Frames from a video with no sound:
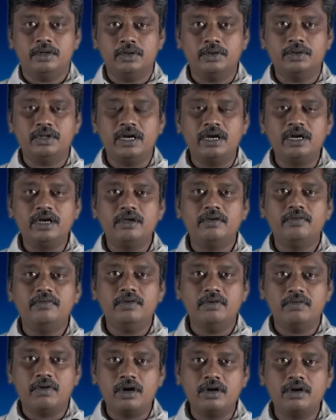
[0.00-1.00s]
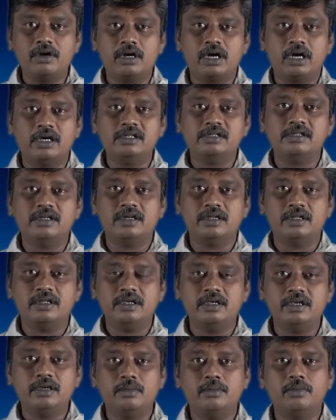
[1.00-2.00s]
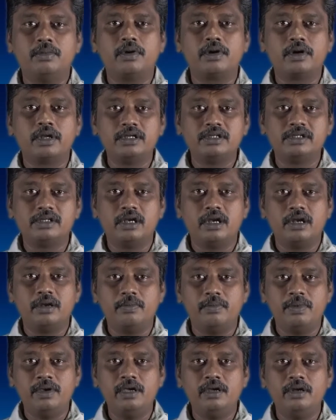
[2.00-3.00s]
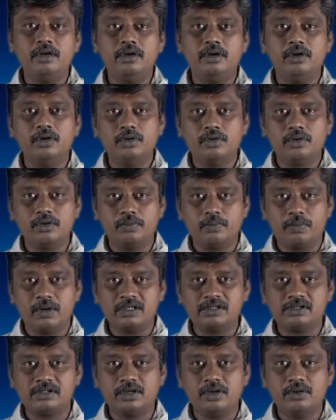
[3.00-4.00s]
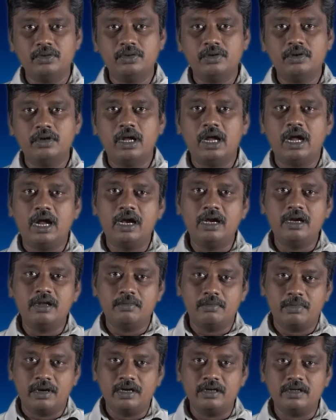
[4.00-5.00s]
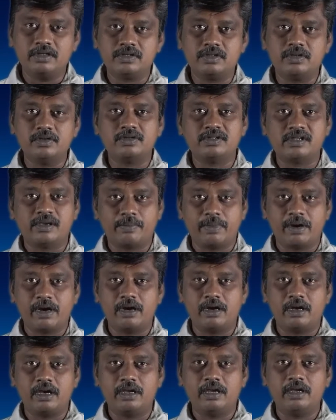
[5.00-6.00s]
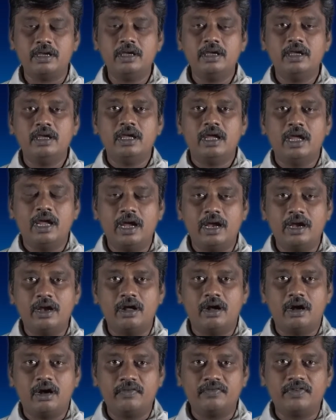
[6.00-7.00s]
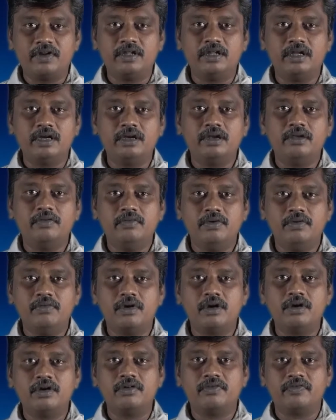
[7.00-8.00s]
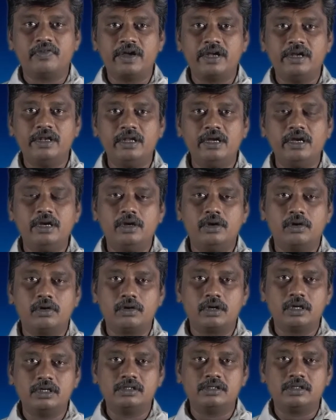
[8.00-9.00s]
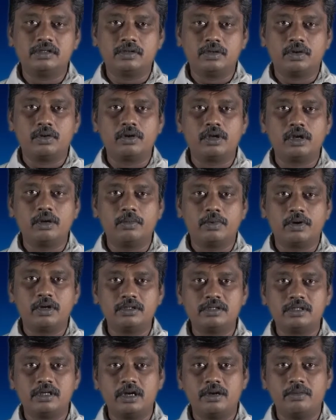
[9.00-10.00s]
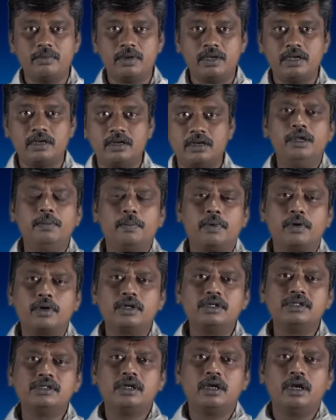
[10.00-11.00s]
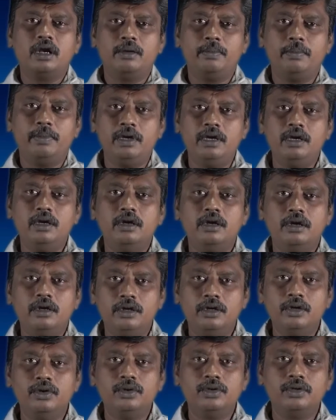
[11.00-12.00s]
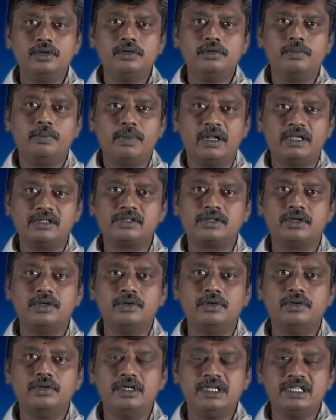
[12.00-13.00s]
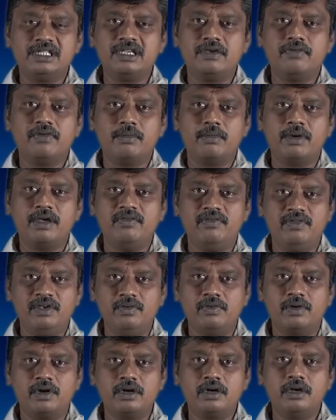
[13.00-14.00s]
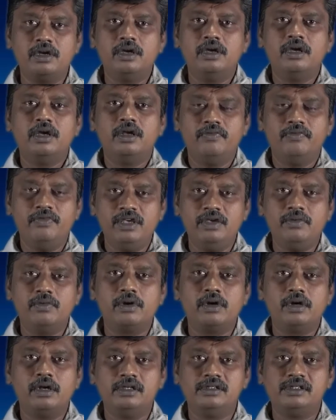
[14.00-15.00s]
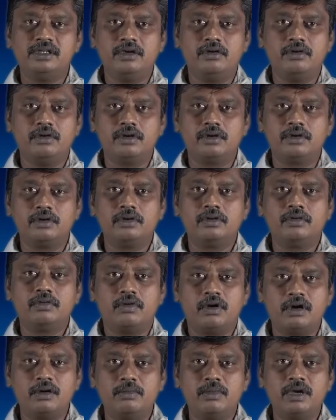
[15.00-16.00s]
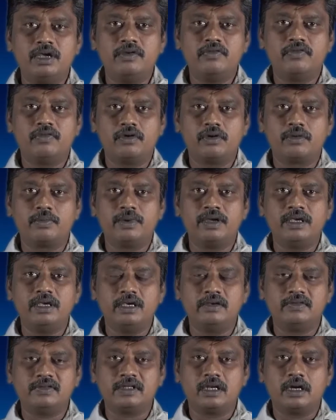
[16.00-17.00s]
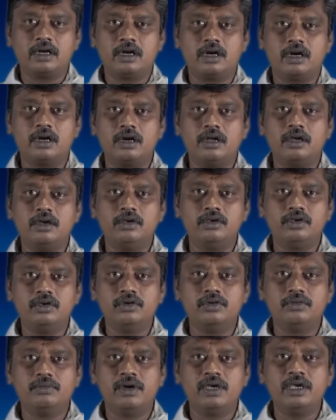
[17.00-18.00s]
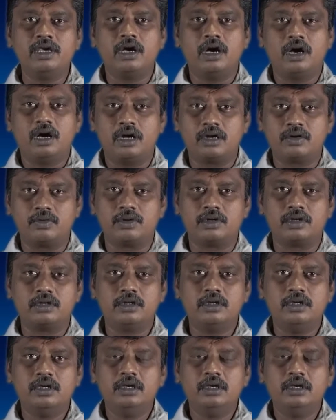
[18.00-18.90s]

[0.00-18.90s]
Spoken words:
To that, we want to consider the potential at P due to plus q and minus q separately. And after that, we want to find the total potential at P. The potential at P due to plus q is given by V1. V1 is equal to 1 by 4 pi epsilon naught q by R1.